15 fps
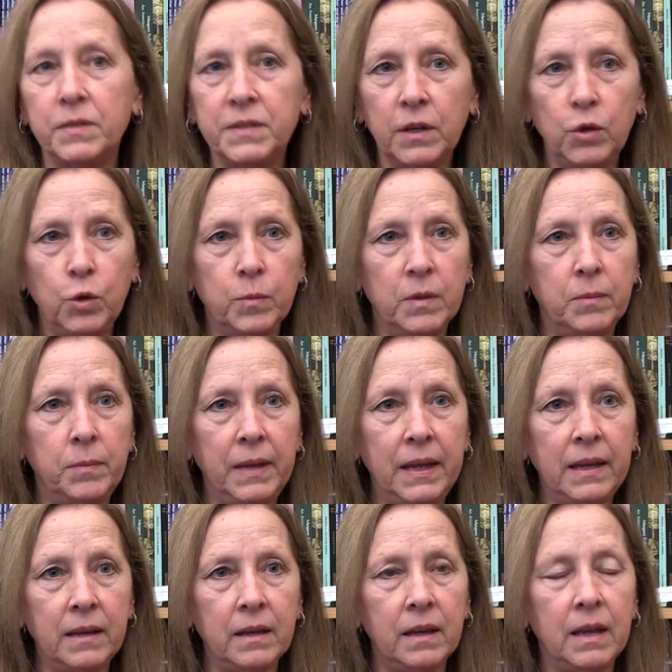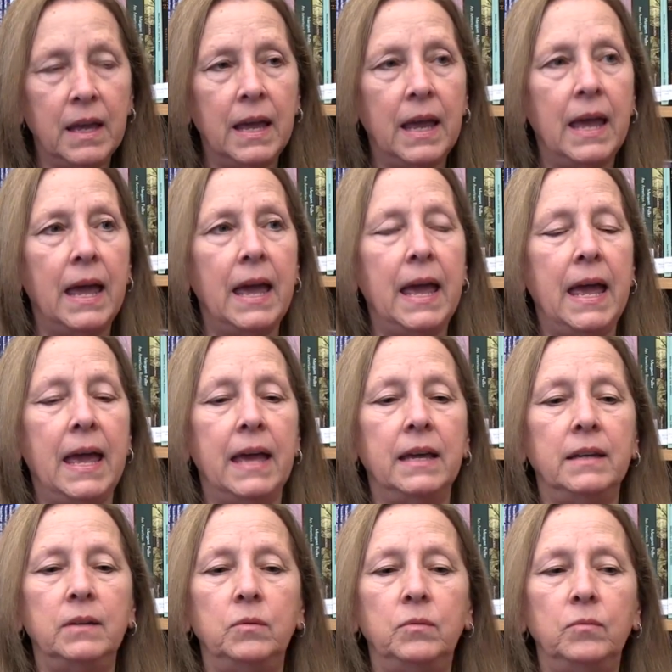as a human being.
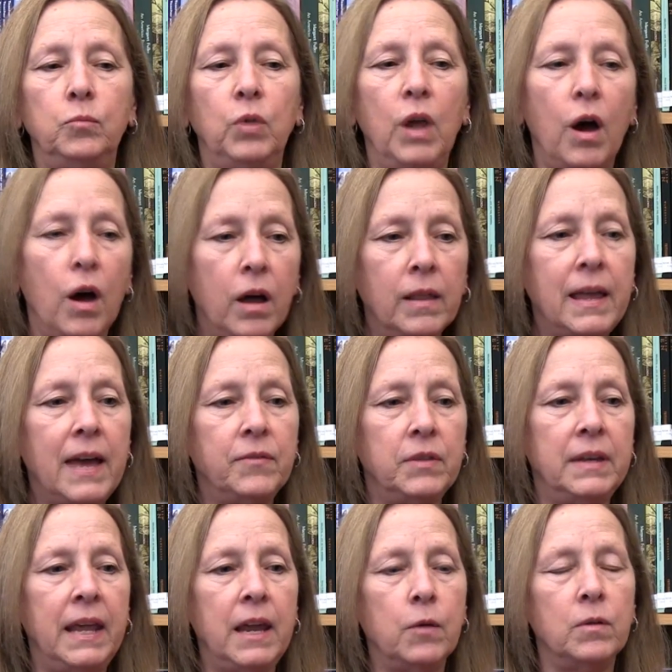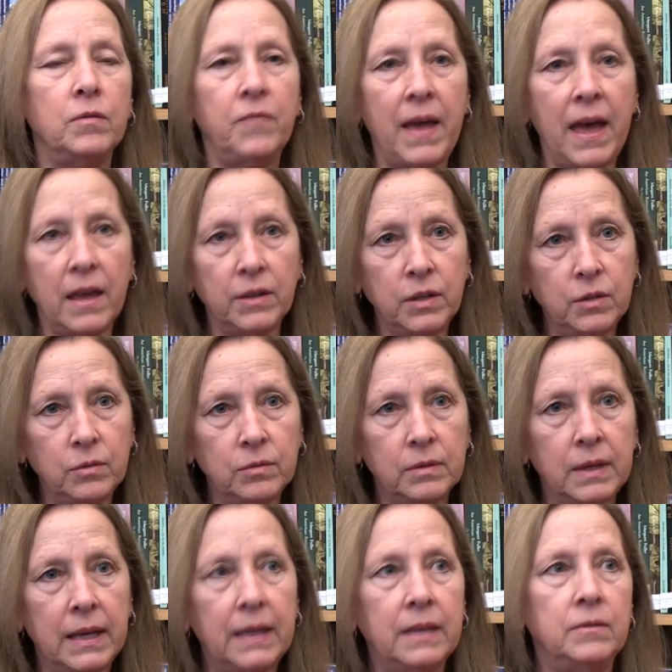And we all have inherent value
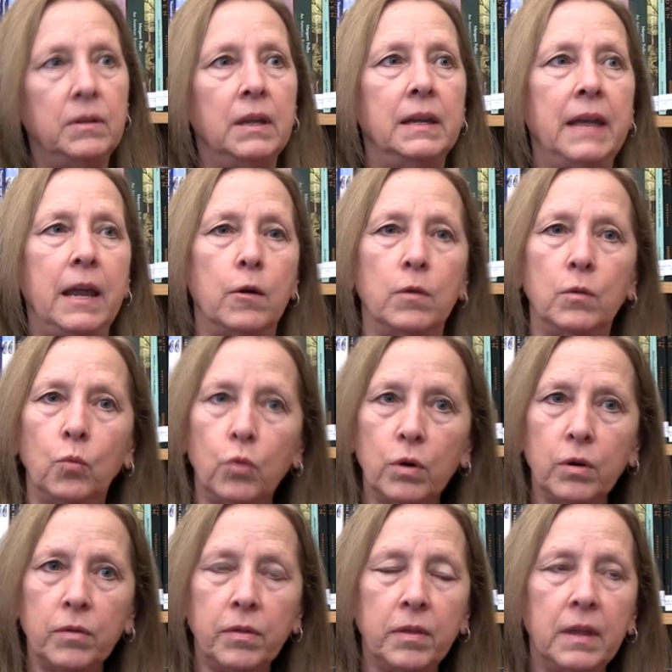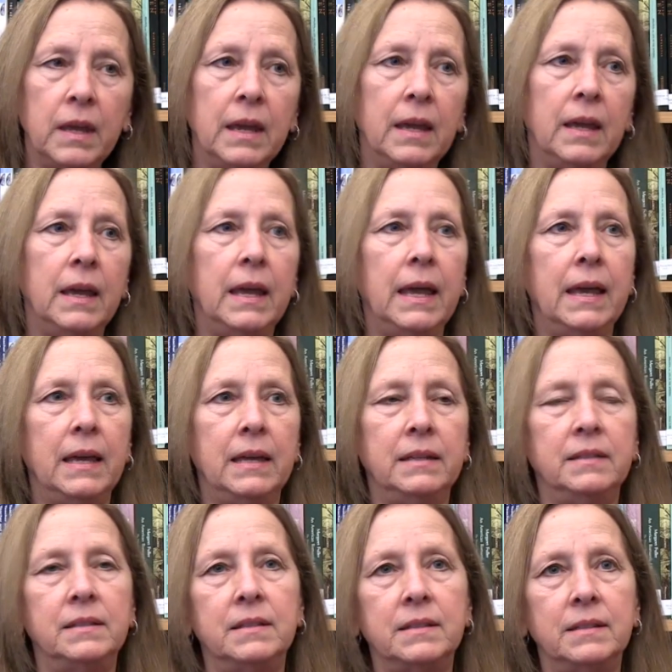and inherent worth.
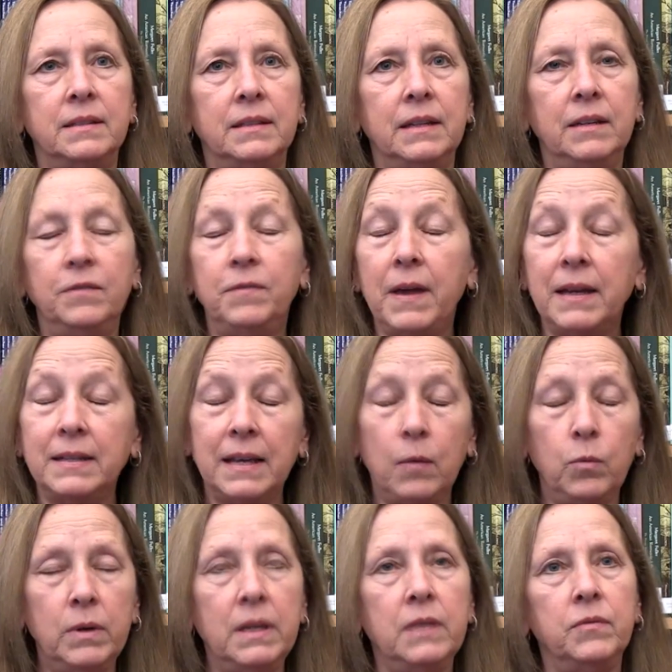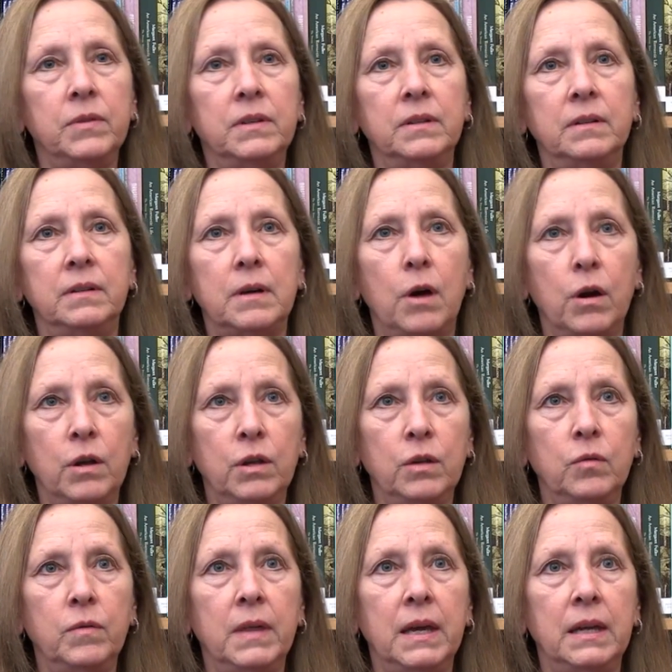And in fact, I would even
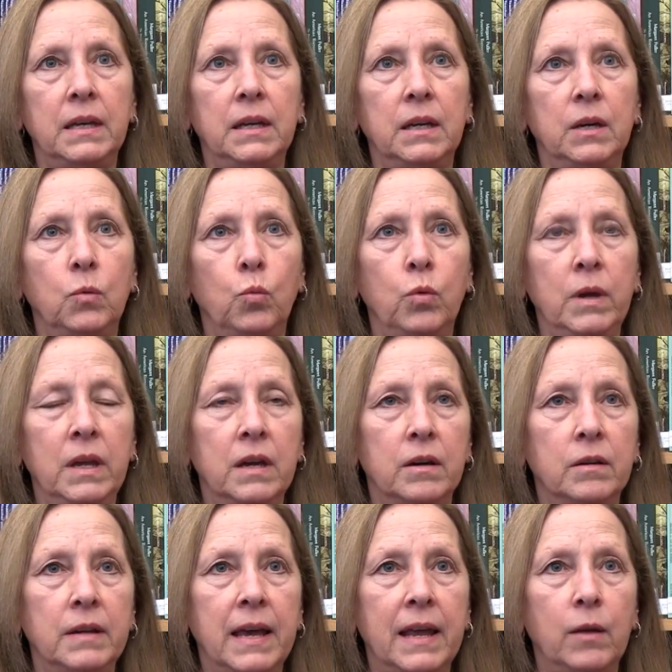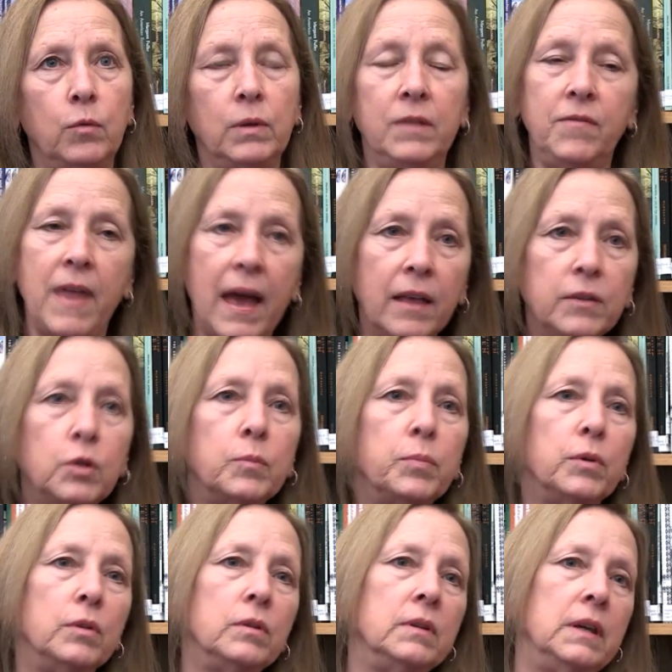argue that we are not only
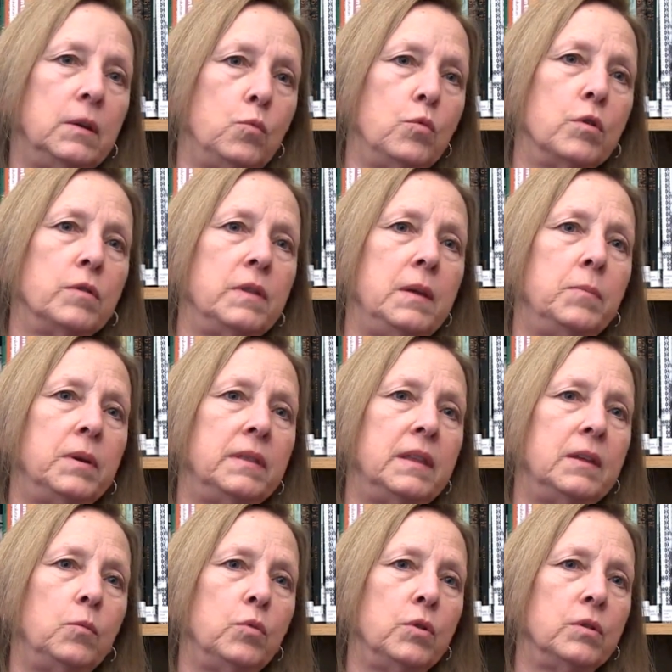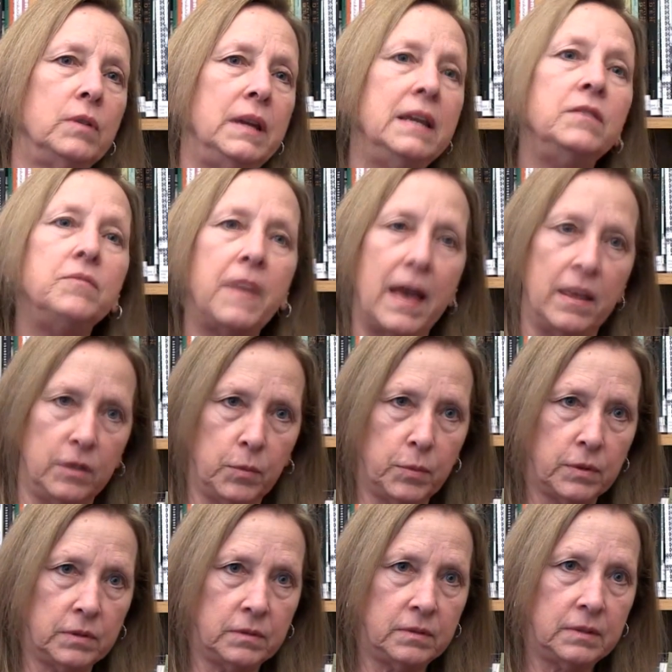valuable and worthy, but that we're invaluable,